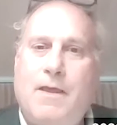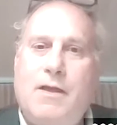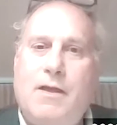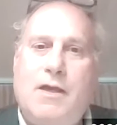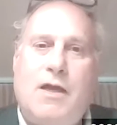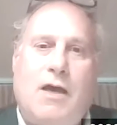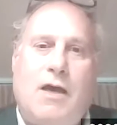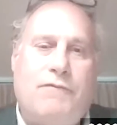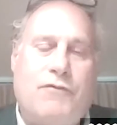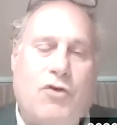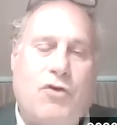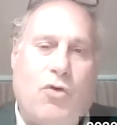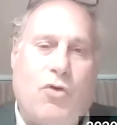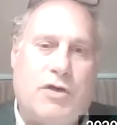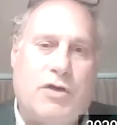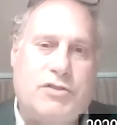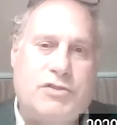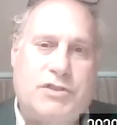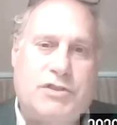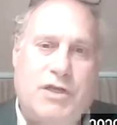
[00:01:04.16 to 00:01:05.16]
Of
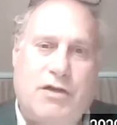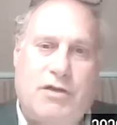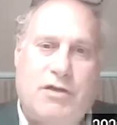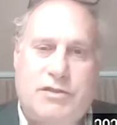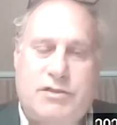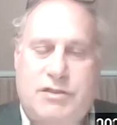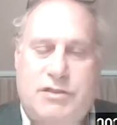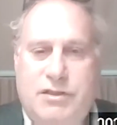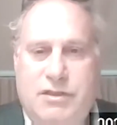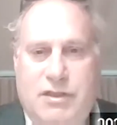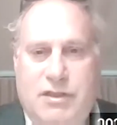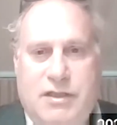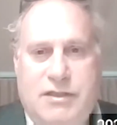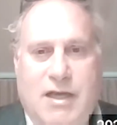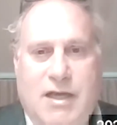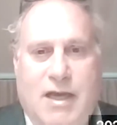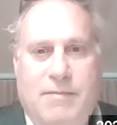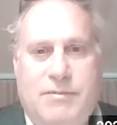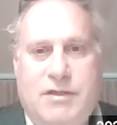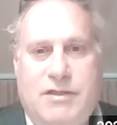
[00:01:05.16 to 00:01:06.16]
course, there's the
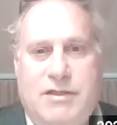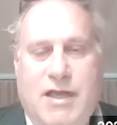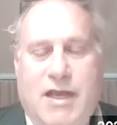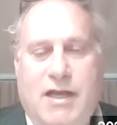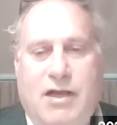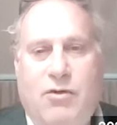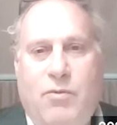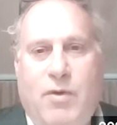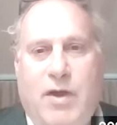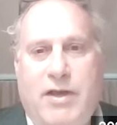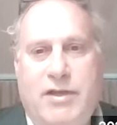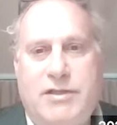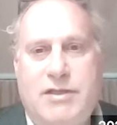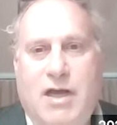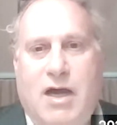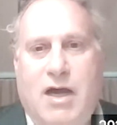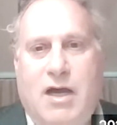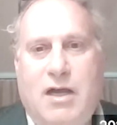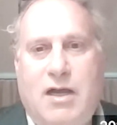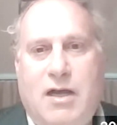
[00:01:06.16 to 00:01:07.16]
attempt to take away
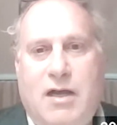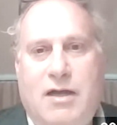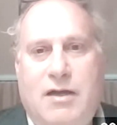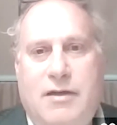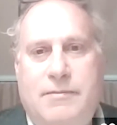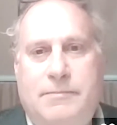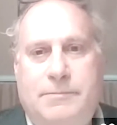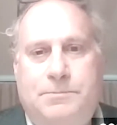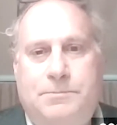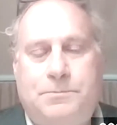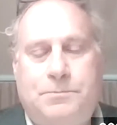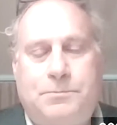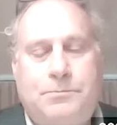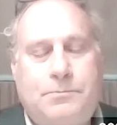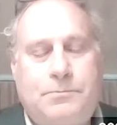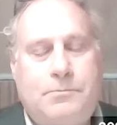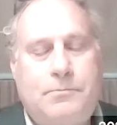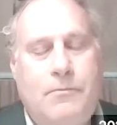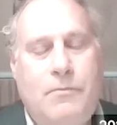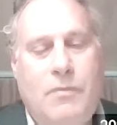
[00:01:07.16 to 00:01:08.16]
DACA.
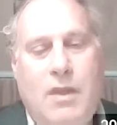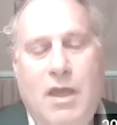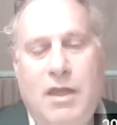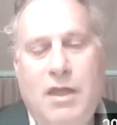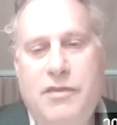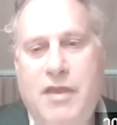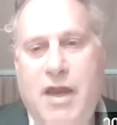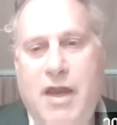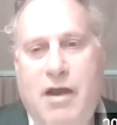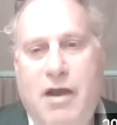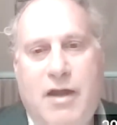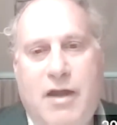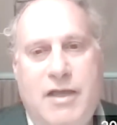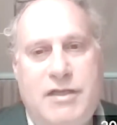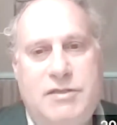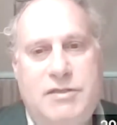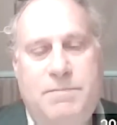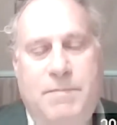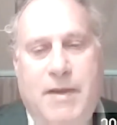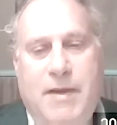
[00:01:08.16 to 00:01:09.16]
There
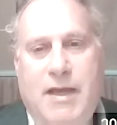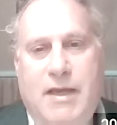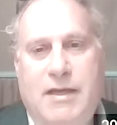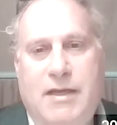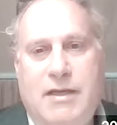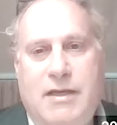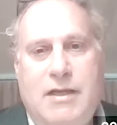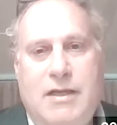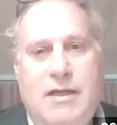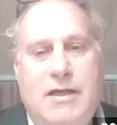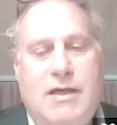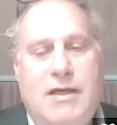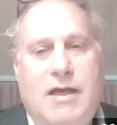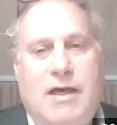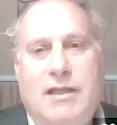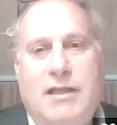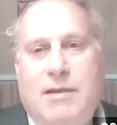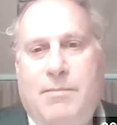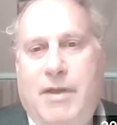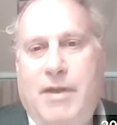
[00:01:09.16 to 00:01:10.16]
has been
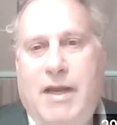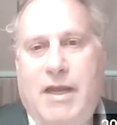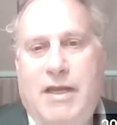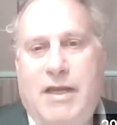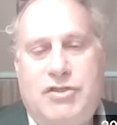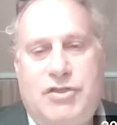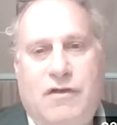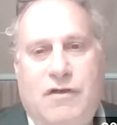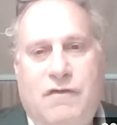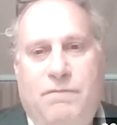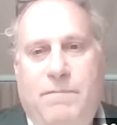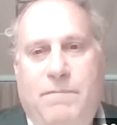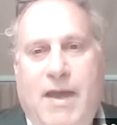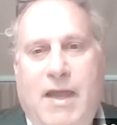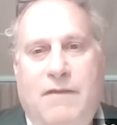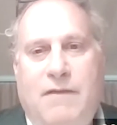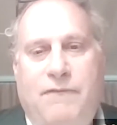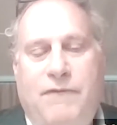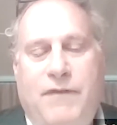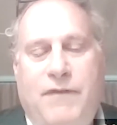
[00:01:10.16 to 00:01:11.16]
elimination of
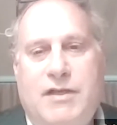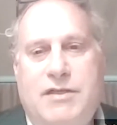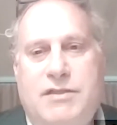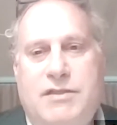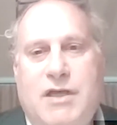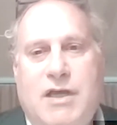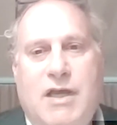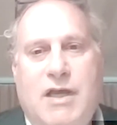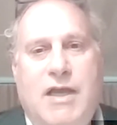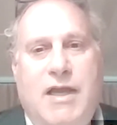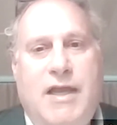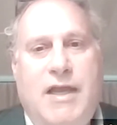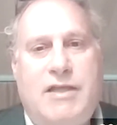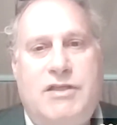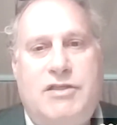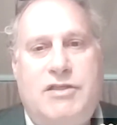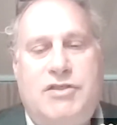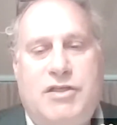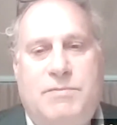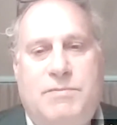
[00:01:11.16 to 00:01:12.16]
benefits. It's
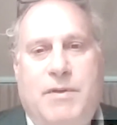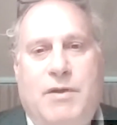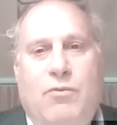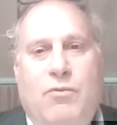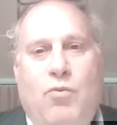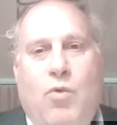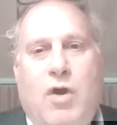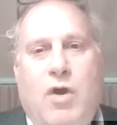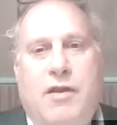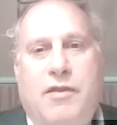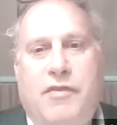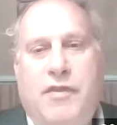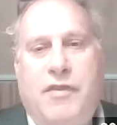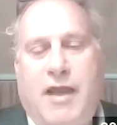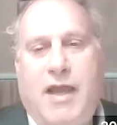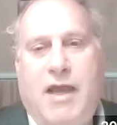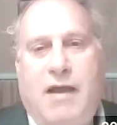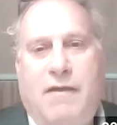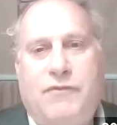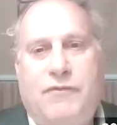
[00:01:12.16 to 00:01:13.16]
just been one
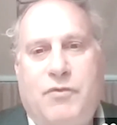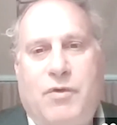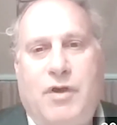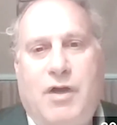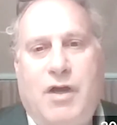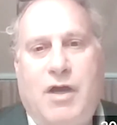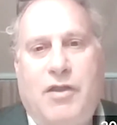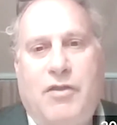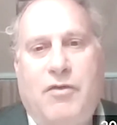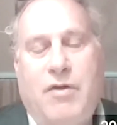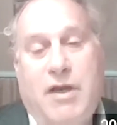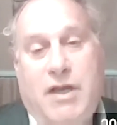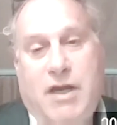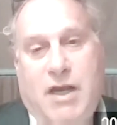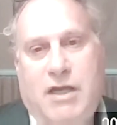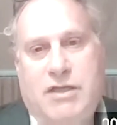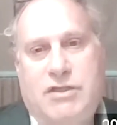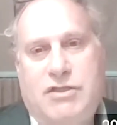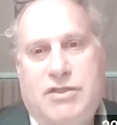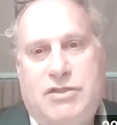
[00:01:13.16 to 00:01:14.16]
thing after another, and
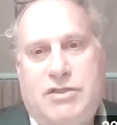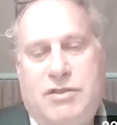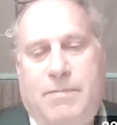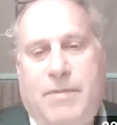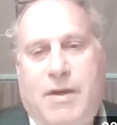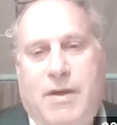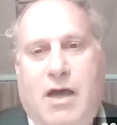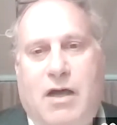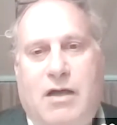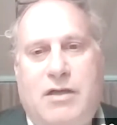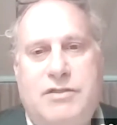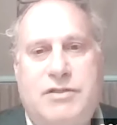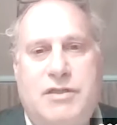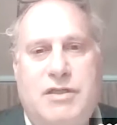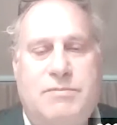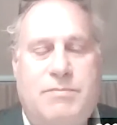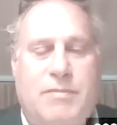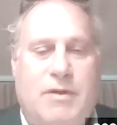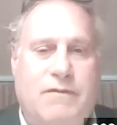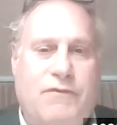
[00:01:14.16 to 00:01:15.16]
not just the
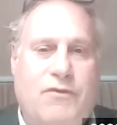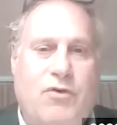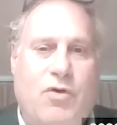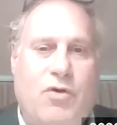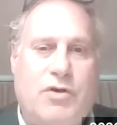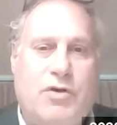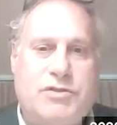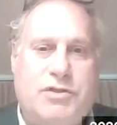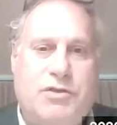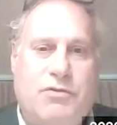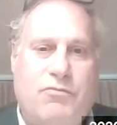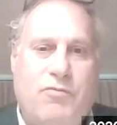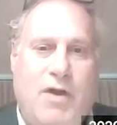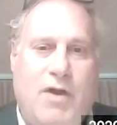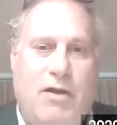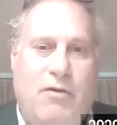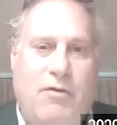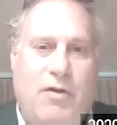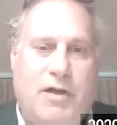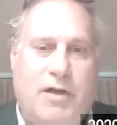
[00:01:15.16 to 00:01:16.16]
policies, but of course the
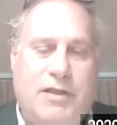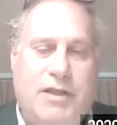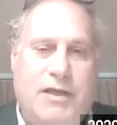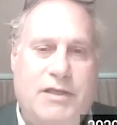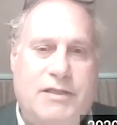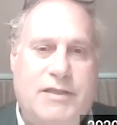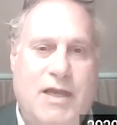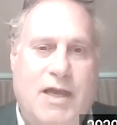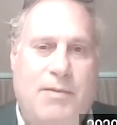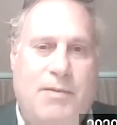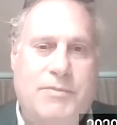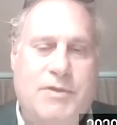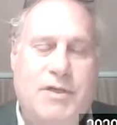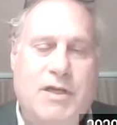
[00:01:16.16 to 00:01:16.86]
rhetoric, the attempt